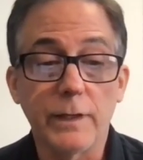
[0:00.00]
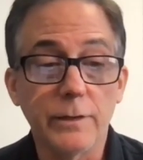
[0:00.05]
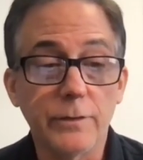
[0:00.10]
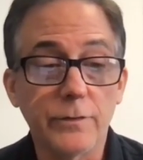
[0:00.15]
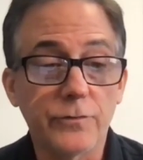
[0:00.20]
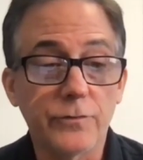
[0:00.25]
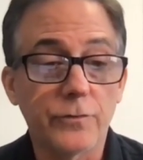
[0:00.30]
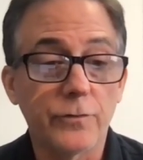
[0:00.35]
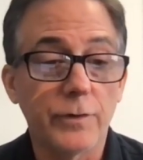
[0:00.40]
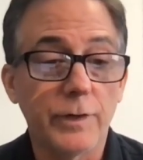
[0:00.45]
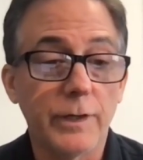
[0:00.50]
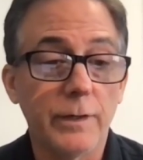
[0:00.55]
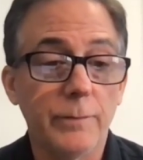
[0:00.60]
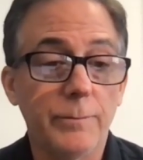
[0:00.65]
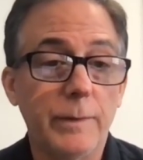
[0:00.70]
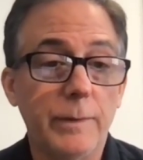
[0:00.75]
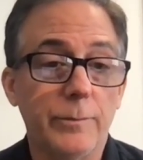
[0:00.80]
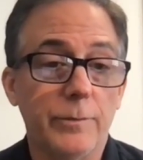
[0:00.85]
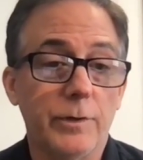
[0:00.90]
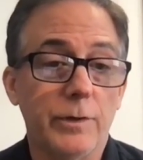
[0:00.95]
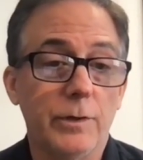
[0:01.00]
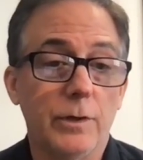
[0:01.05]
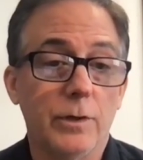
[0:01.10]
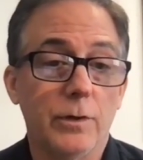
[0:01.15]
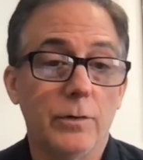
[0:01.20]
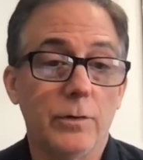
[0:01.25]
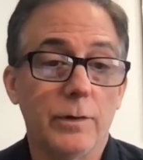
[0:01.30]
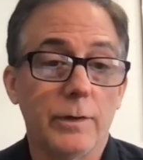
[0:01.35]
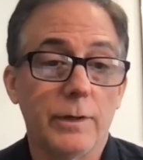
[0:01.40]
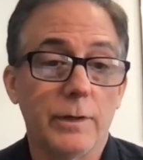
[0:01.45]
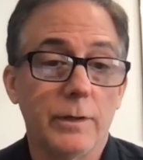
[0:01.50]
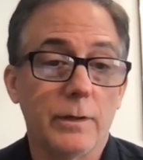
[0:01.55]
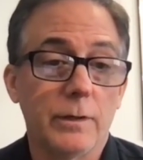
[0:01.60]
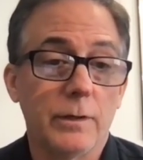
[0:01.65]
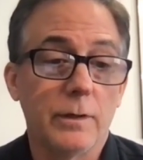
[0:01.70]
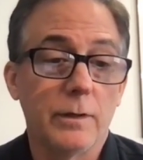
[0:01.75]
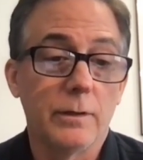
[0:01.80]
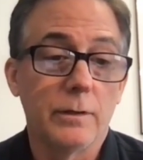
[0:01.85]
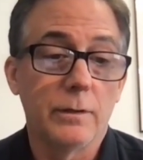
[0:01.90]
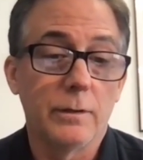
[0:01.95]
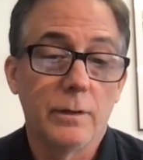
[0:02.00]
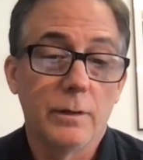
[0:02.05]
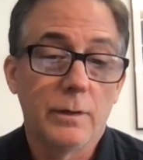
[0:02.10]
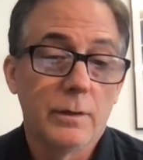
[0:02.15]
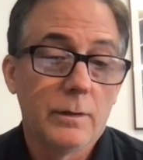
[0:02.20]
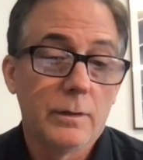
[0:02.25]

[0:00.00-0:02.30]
industry, people in